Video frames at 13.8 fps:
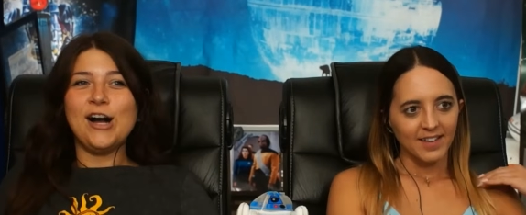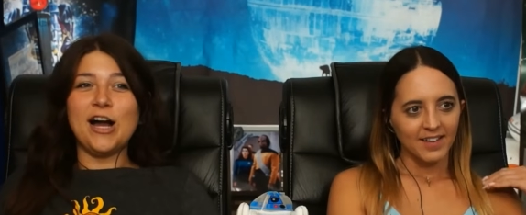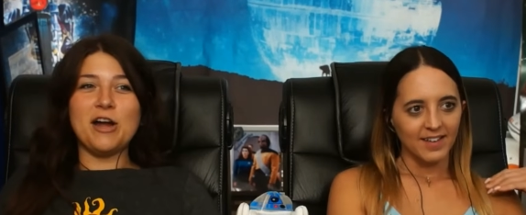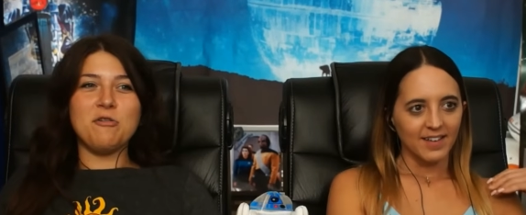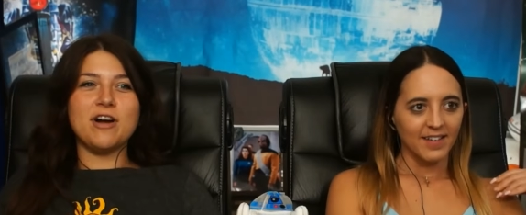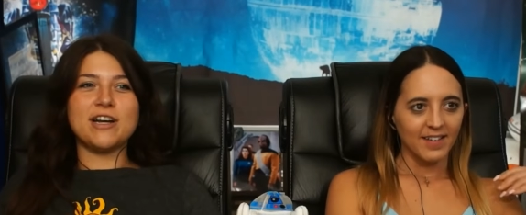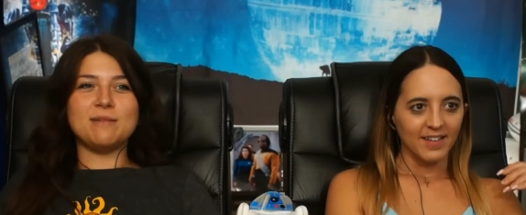
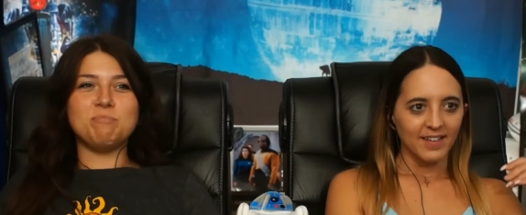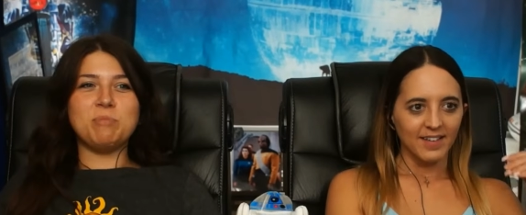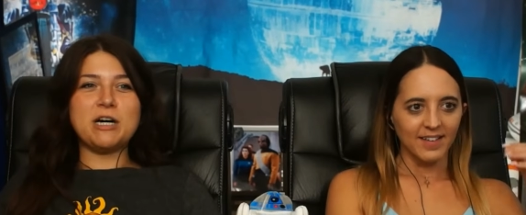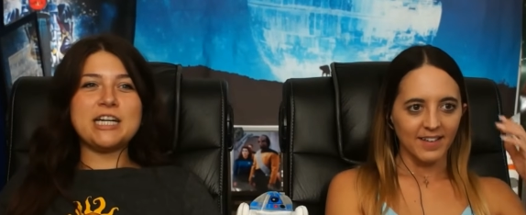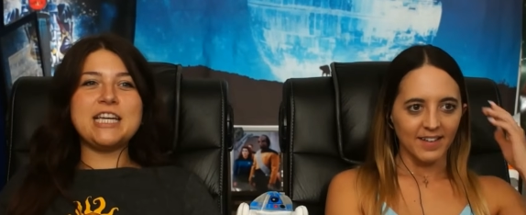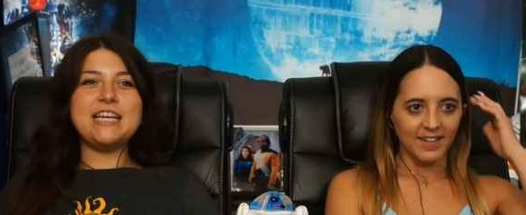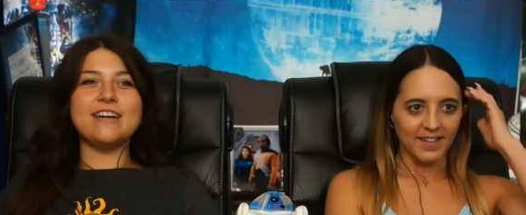Speaker 1: I want a
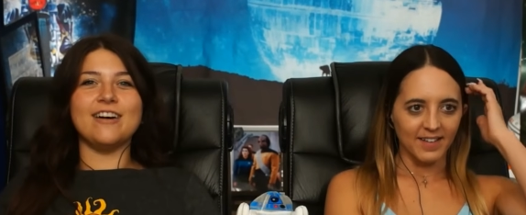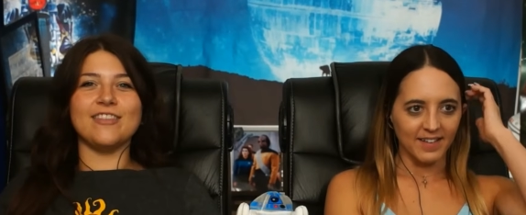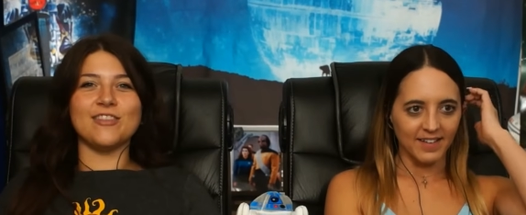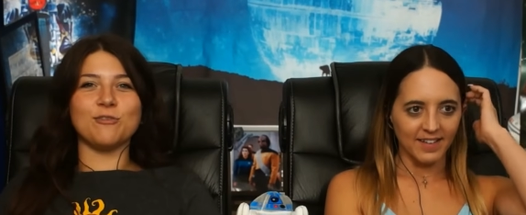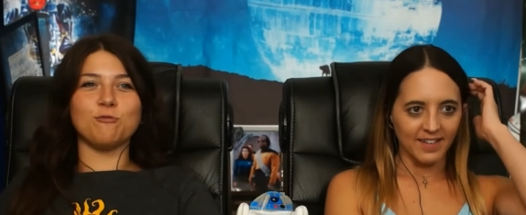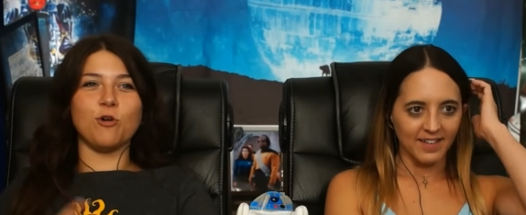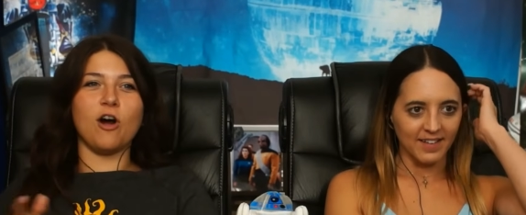Bucky
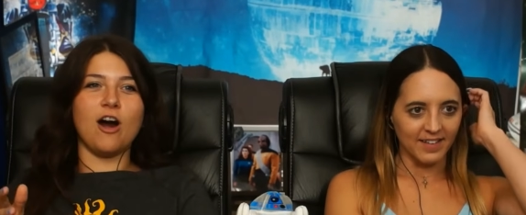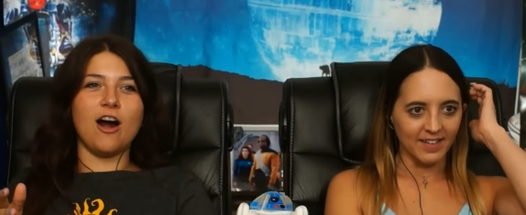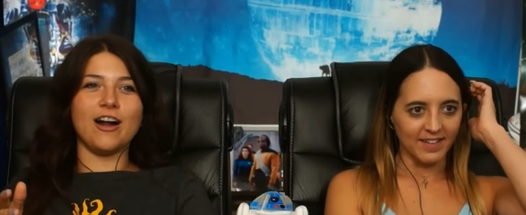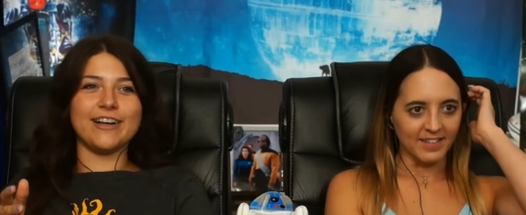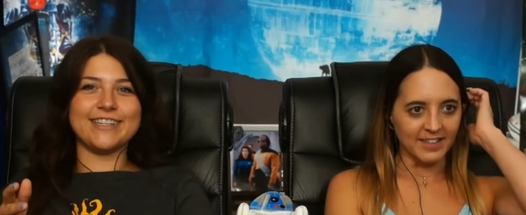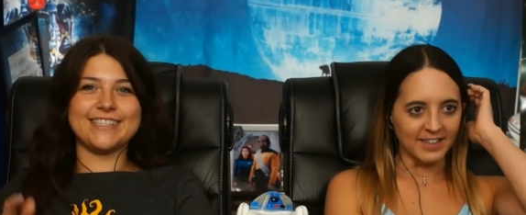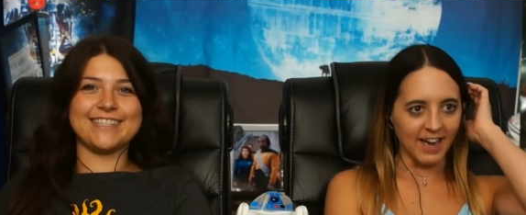on the
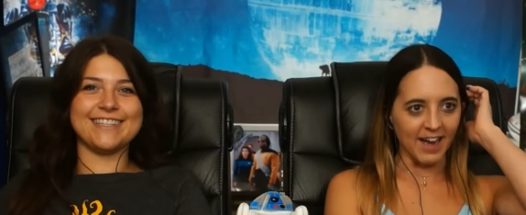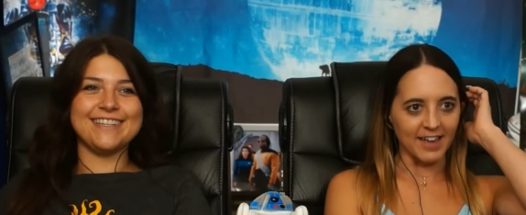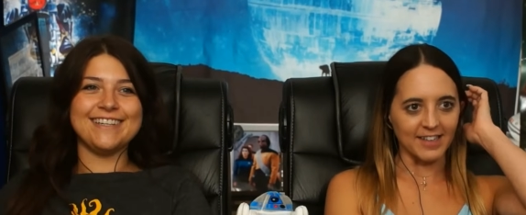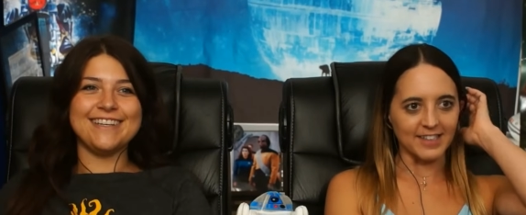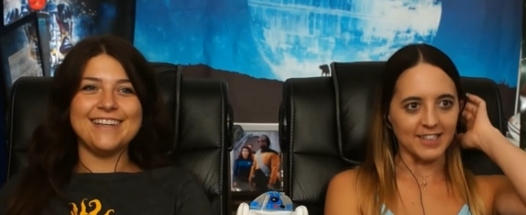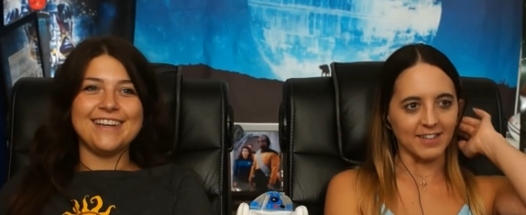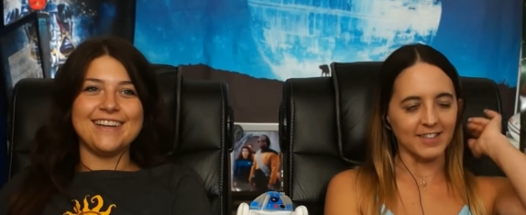rock.
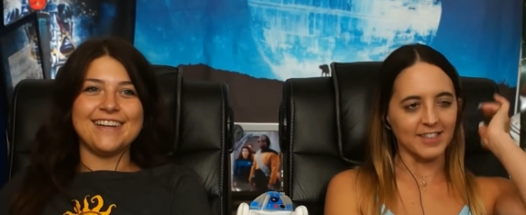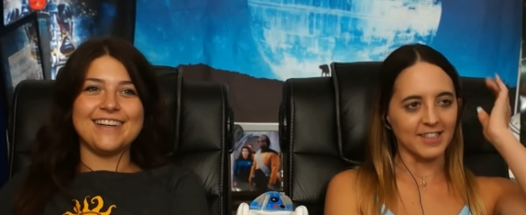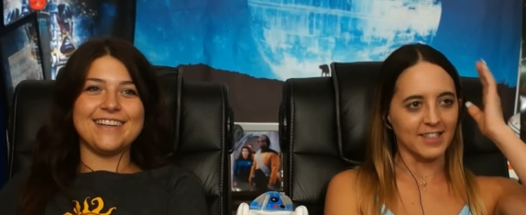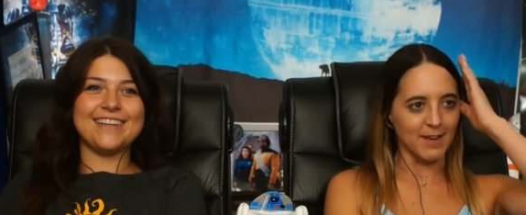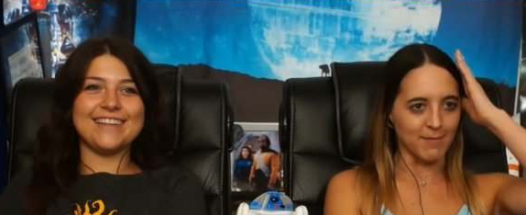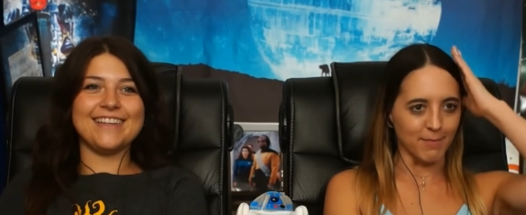Yes, I was gonna say